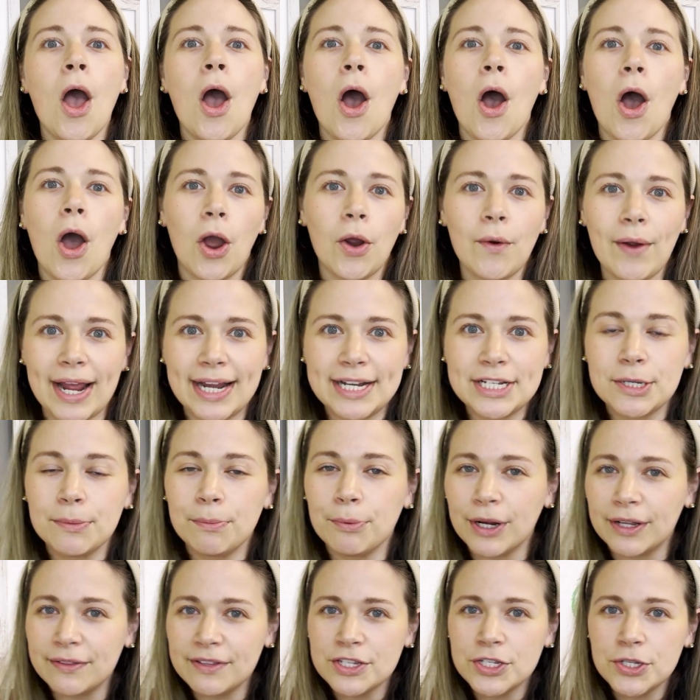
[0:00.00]
All right, to
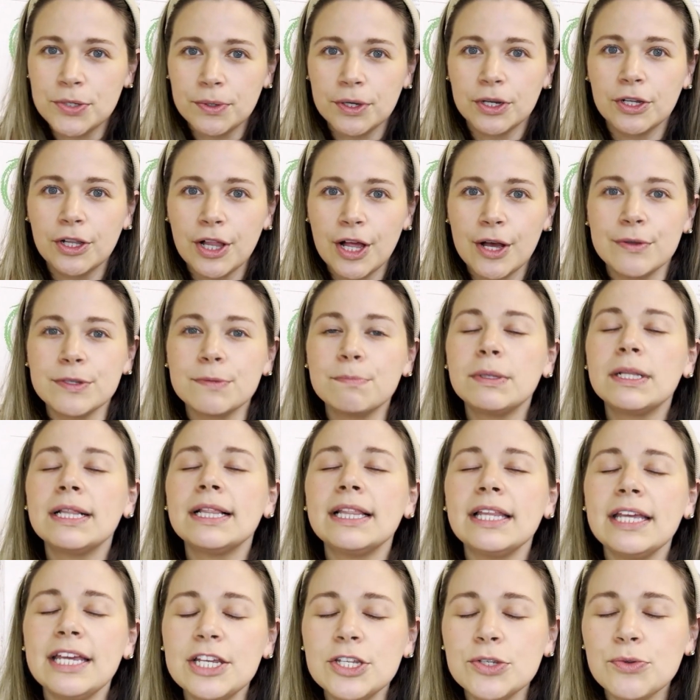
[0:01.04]
bring this to a close,
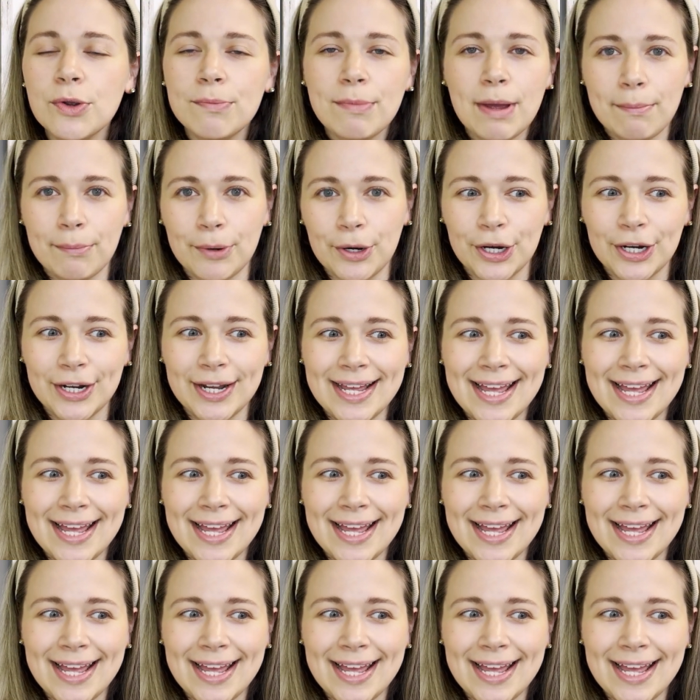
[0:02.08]
please remember